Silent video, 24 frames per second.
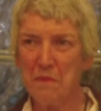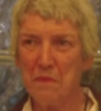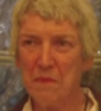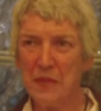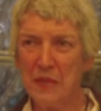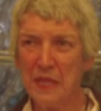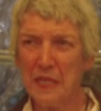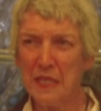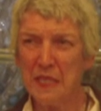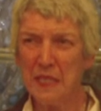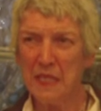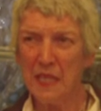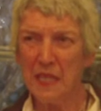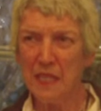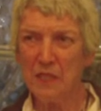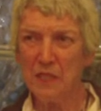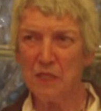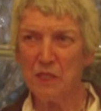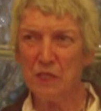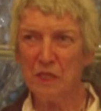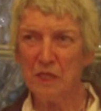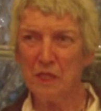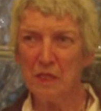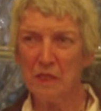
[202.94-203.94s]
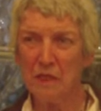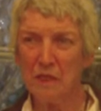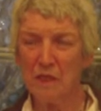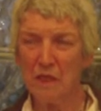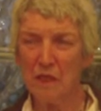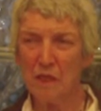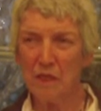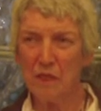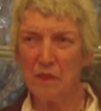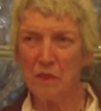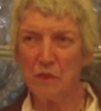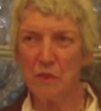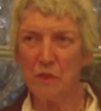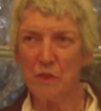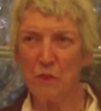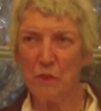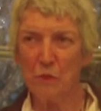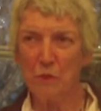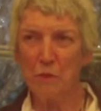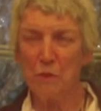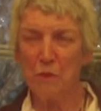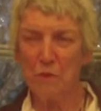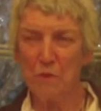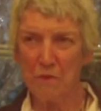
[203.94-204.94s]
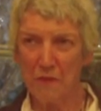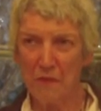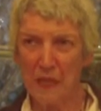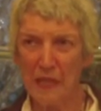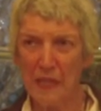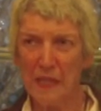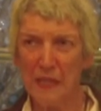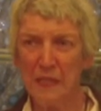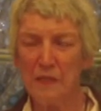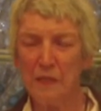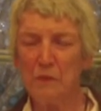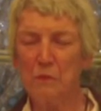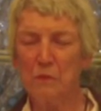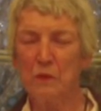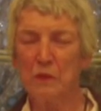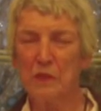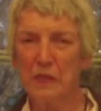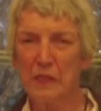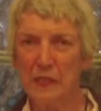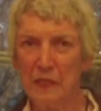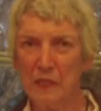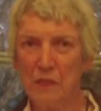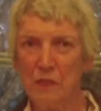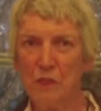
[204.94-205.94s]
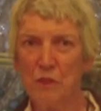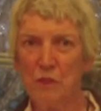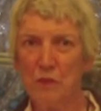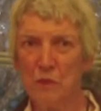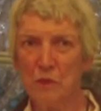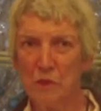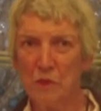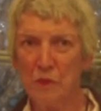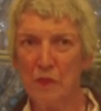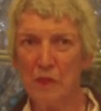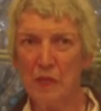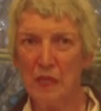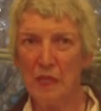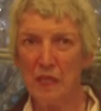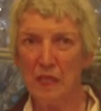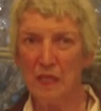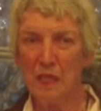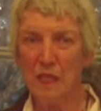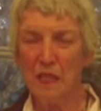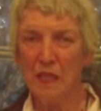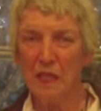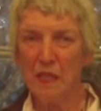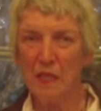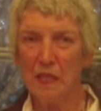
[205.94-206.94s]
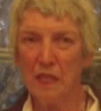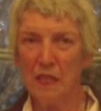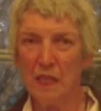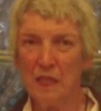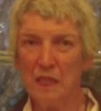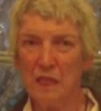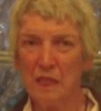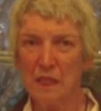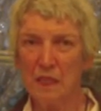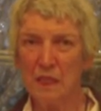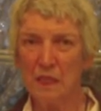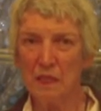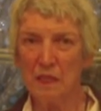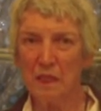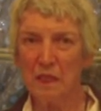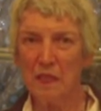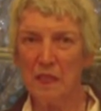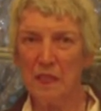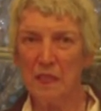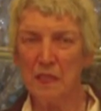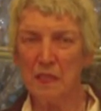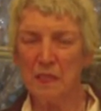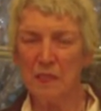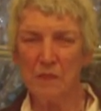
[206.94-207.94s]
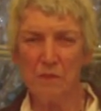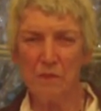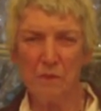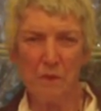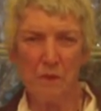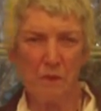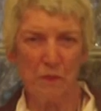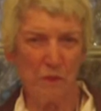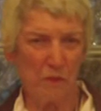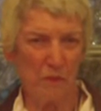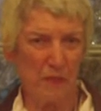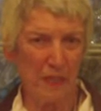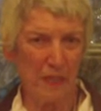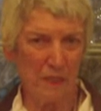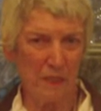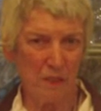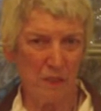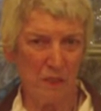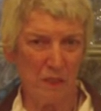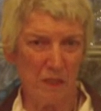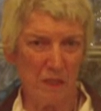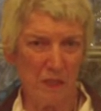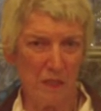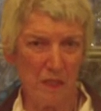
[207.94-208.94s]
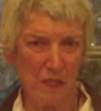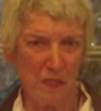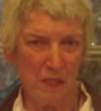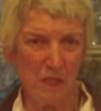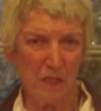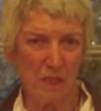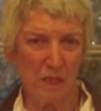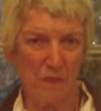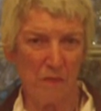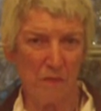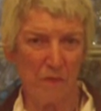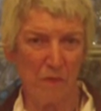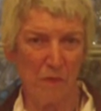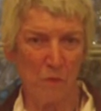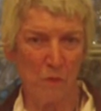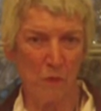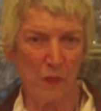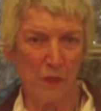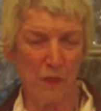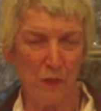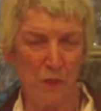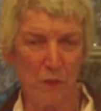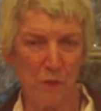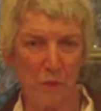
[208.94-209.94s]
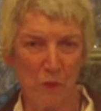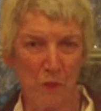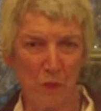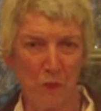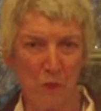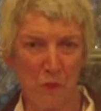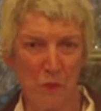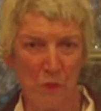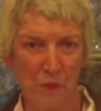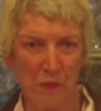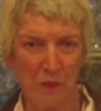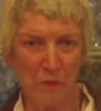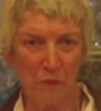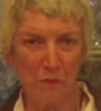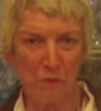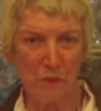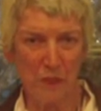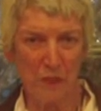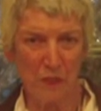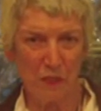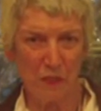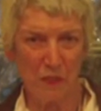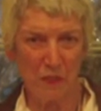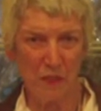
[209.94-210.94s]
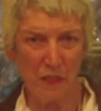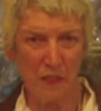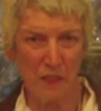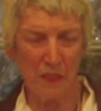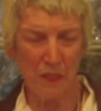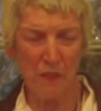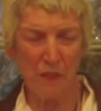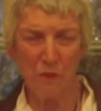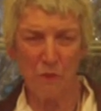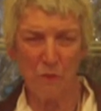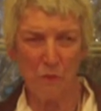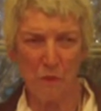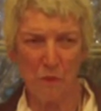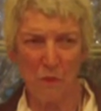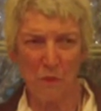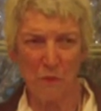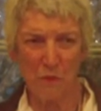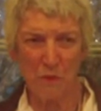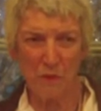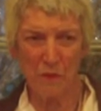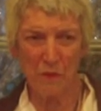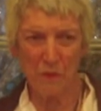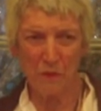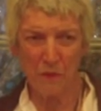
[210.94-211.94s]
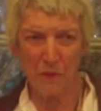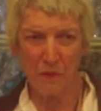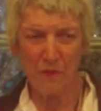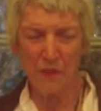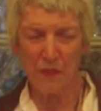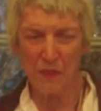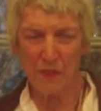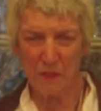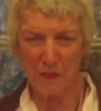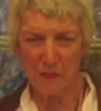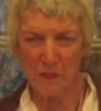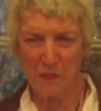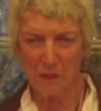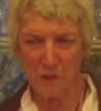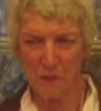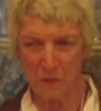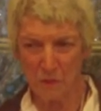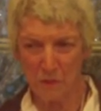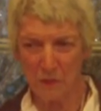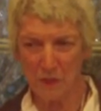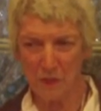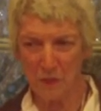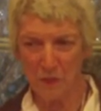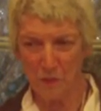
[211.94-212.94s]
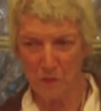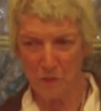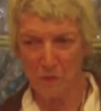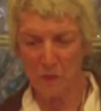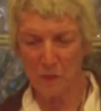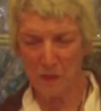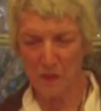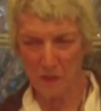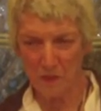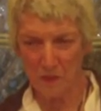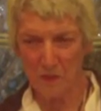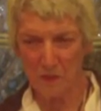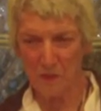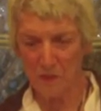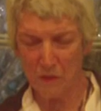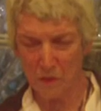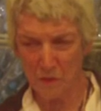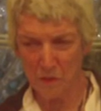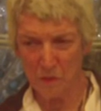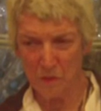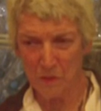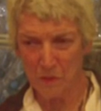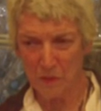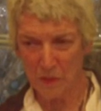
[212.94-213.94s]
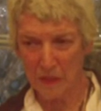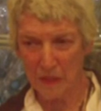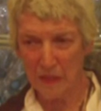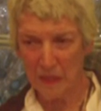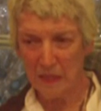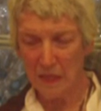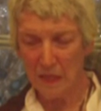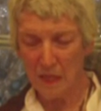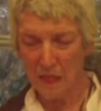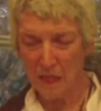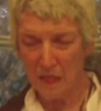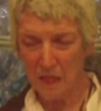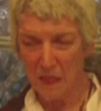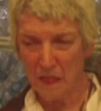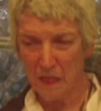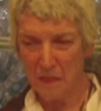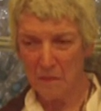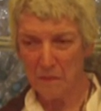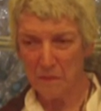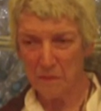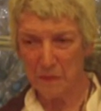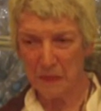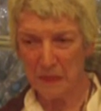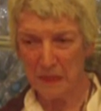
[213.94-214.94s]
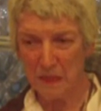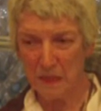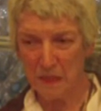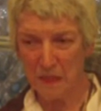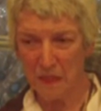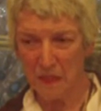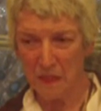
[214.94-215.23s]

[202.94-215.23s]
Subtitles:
Meditation, you will find, will lead you in different directions from where you were going originally. You'll think this is what you wanted to do, but